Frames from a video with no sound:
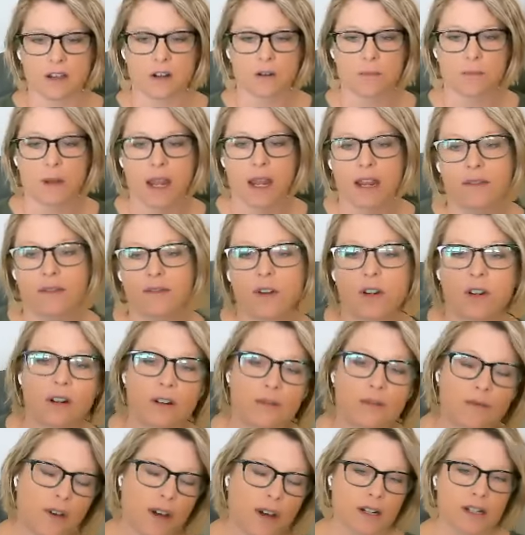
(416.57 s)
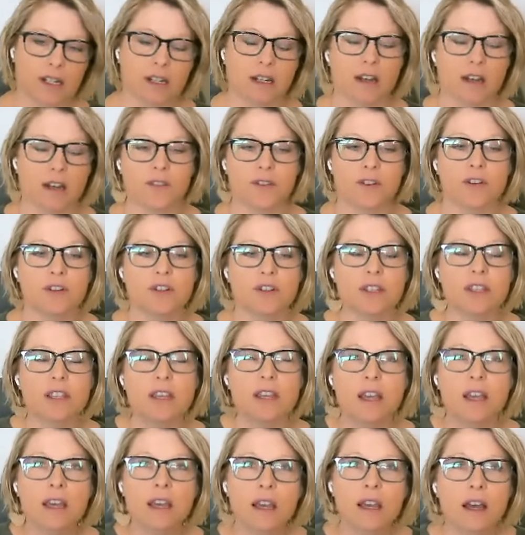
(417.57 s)
their behavior affecting
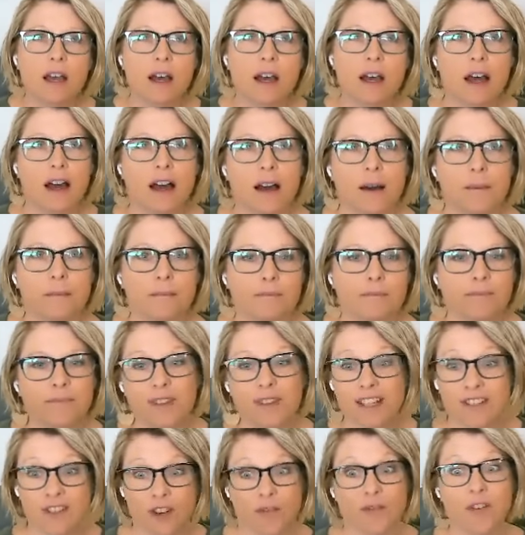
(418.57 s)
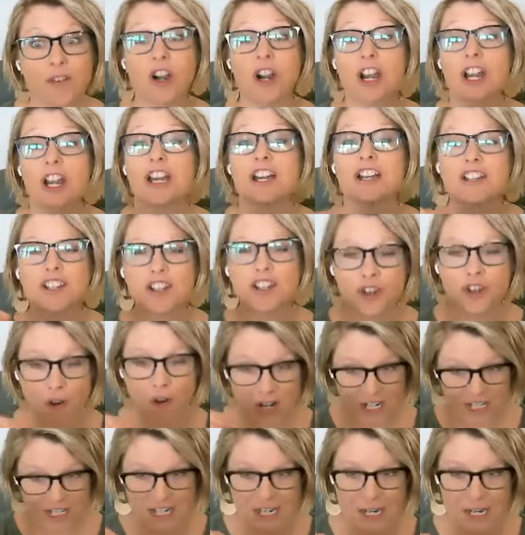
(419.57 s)
others. These are very short